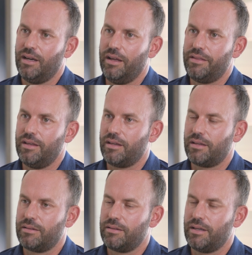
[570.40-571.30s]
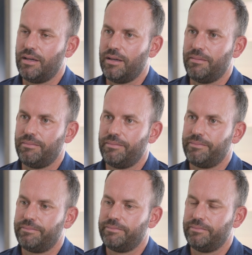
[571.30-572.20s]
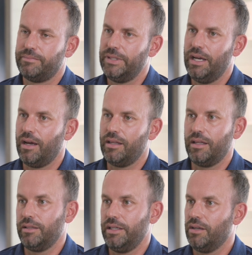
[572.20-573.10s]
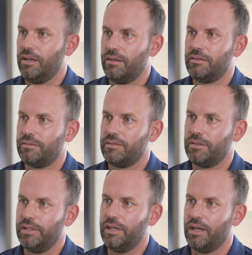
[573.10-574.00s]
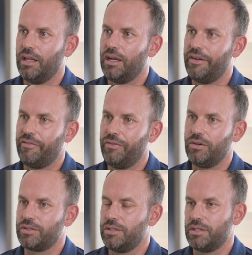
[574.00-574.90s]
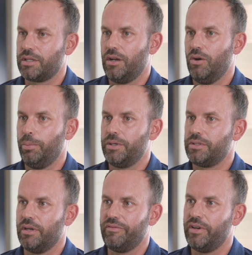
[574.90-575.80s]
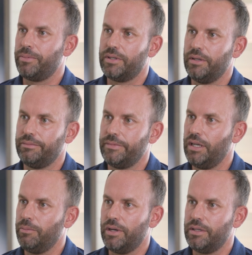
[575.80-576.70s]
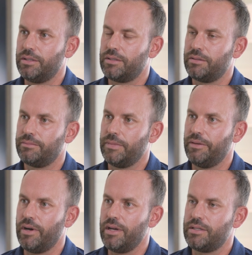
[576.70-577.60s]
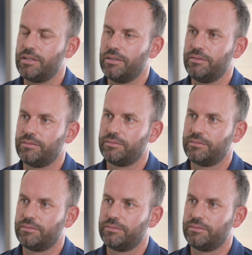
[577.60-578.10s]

I think, I leaned on a lot of different folks, and just kind of open yourself up to anybody's advice, and